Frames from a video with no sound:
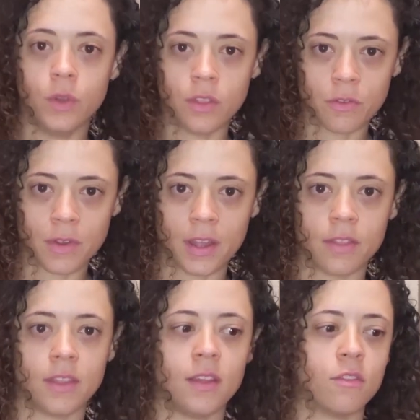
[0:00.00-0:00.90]
doing
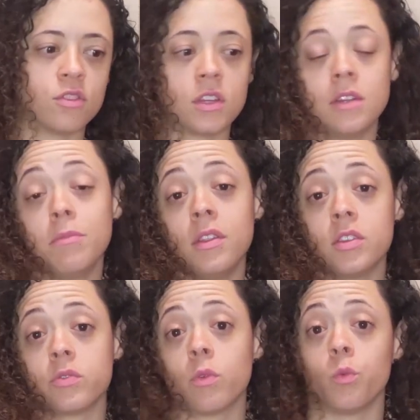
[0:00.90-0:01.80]
the right thing, there's
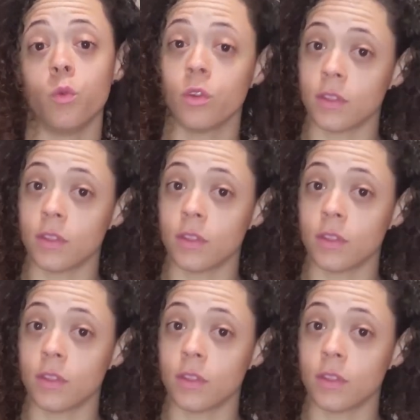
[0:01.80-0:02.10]
going to be this